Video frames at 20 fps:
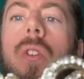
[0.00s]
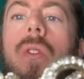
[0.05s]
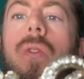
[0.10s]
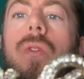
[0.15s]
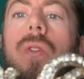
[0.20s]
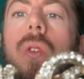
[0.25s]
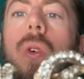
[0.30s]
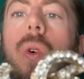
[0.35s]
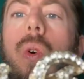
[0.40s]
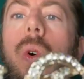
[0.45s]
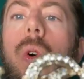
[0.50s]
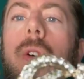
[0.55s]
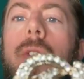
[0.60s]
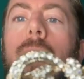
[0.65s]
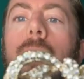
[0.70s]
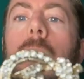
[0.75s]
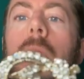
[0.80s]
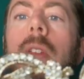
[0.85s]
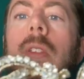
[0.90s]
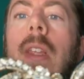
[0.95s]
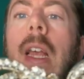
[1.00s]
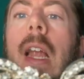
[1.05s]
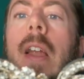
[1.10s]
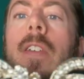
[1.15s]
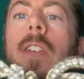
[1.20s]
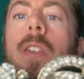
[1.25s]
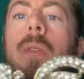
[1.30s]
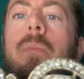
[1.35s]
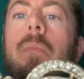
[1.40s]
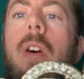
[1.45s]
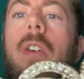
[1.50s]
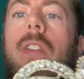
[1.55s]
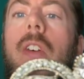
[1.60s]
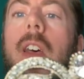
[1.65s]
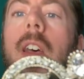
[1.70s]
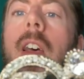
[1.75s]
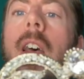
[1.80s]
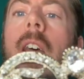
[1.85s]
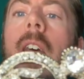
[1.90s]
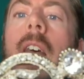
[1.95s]
of course Prince Harry's
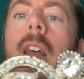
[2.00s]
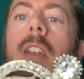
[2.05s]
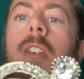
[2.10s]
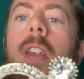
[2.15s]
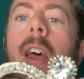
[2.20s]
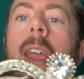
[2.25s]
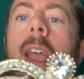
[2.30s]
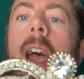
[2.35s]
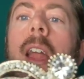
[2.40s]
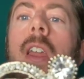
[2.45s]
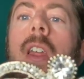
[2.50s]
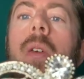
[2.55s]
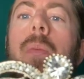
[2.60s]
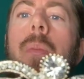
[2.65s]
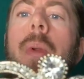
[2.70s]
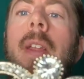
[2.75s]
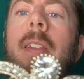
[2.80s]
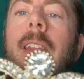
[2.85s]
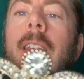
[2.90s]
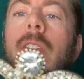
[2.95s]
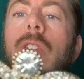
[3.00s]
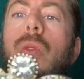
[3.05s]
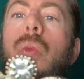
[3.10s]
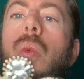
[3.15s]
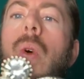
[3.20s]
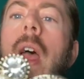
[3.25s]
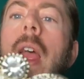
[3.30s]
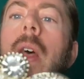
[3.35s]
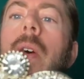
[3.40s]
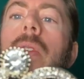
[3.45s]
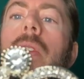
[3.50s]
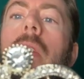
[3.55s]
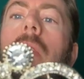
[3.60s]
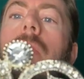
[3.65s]
mother, Diana, Princess of Wales,